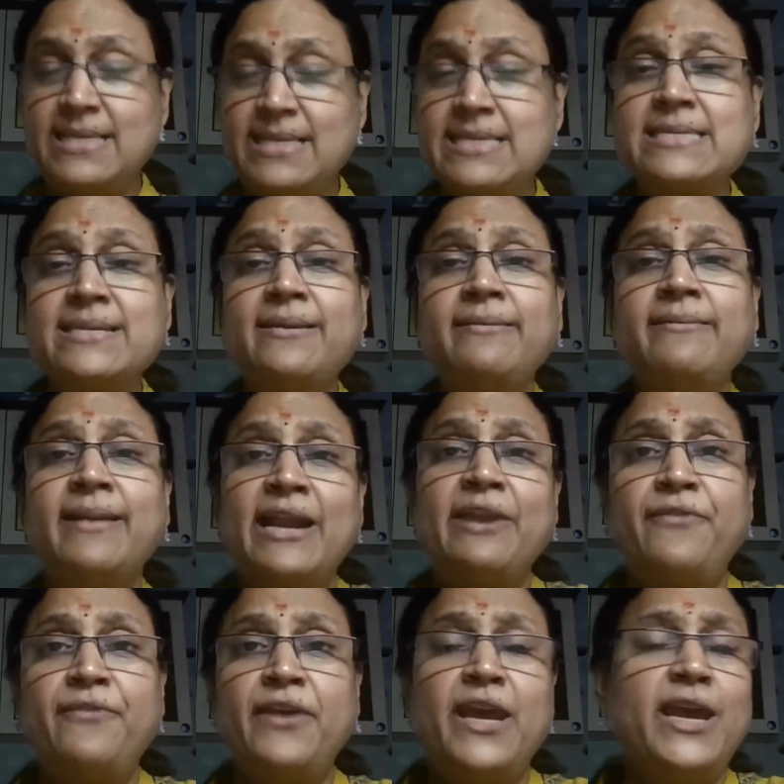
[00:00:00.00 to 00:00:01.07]
instant
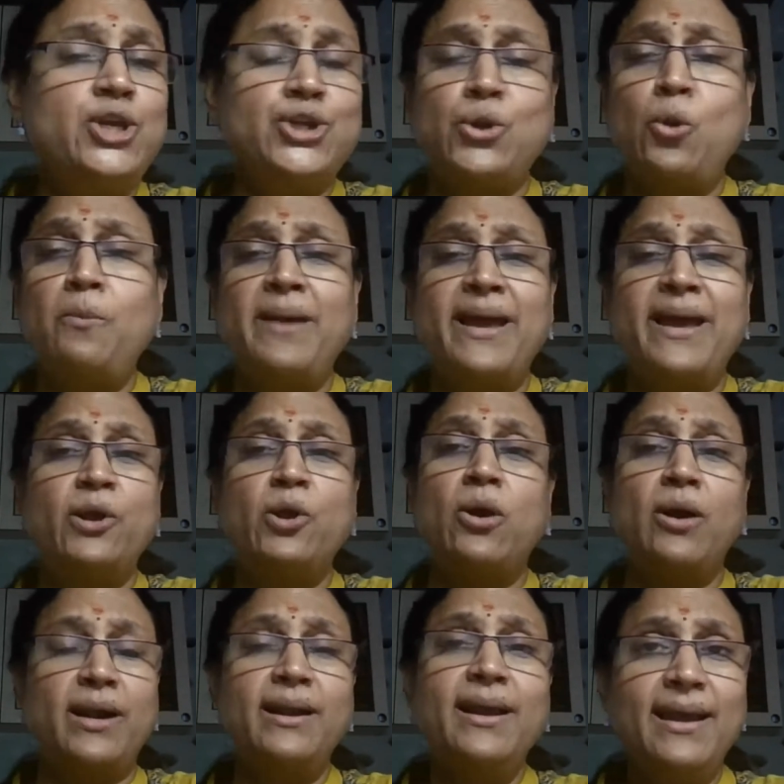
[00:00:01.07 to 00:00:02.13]
gratification. Oh my
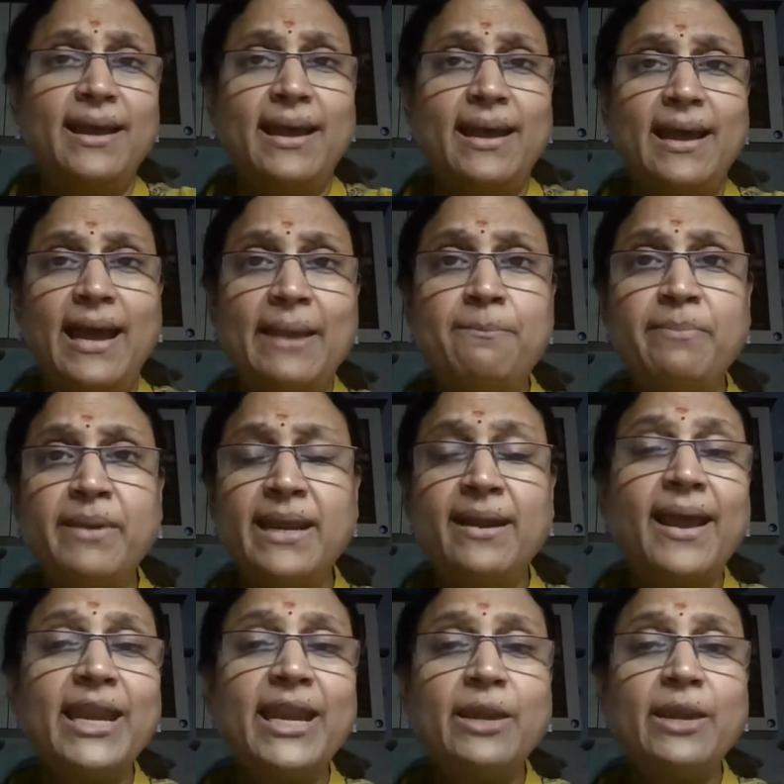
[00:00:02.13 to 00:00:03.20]
God, I'm
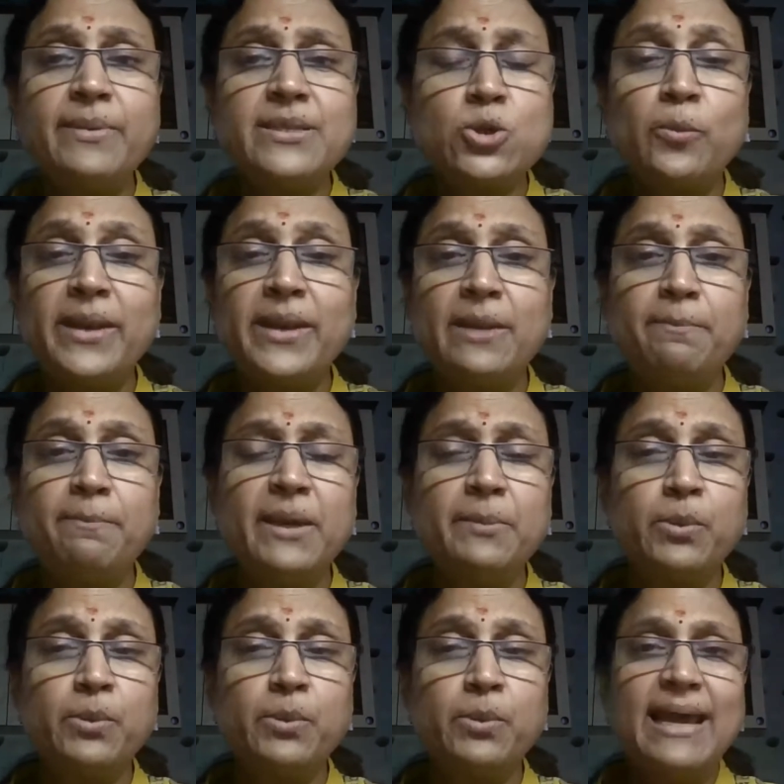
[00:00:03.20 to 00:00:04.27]
being liked by so many
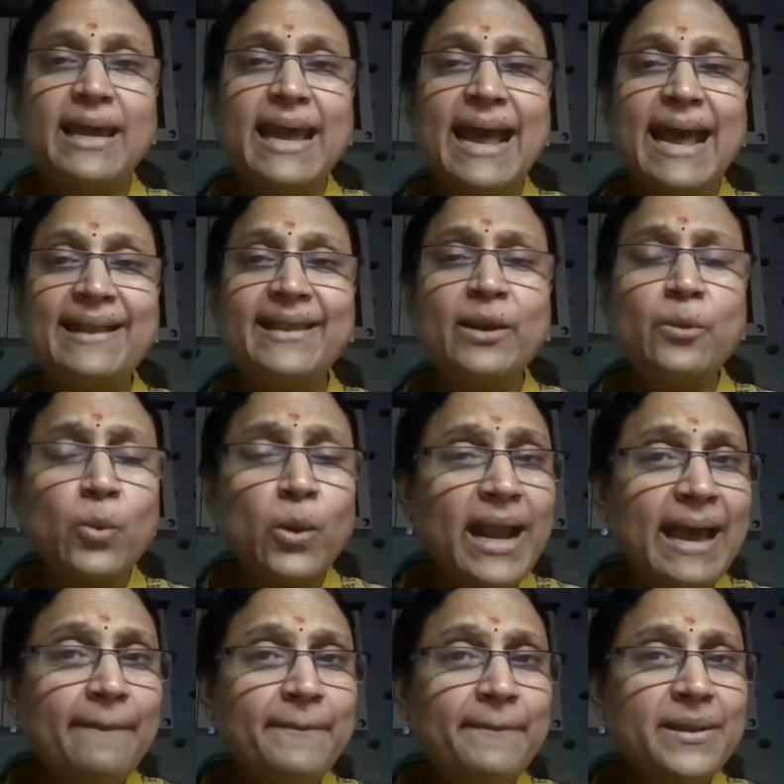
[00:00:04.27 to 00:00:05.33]
people. And then
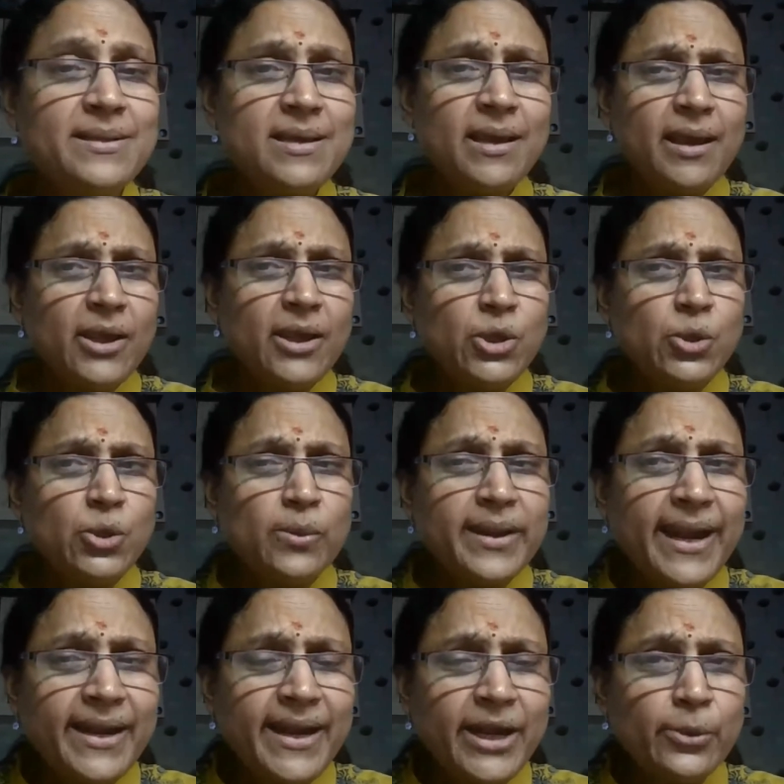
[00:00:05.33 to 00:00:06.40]
what happens? You
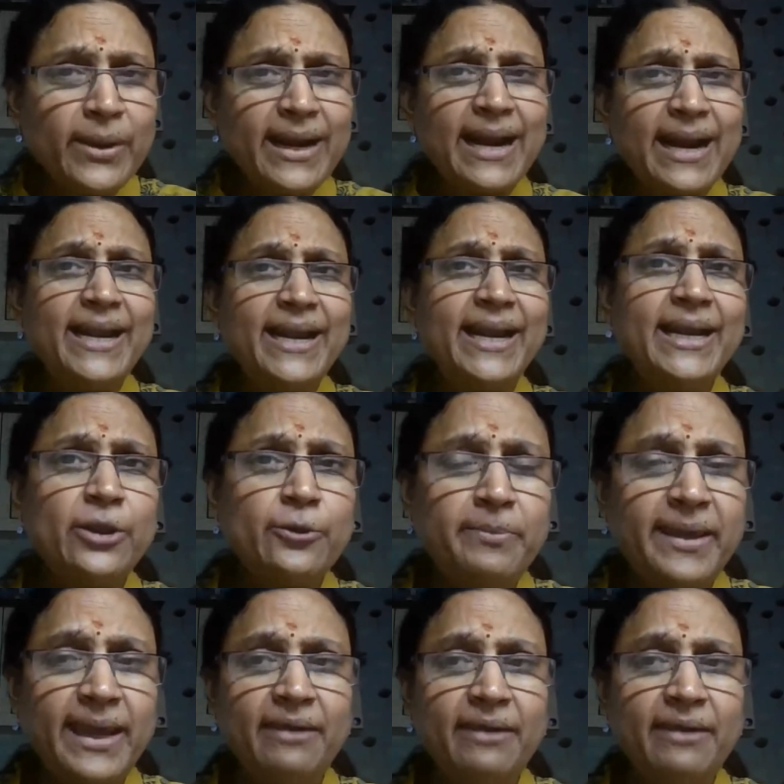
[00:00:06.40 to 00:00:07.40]
get into an addictive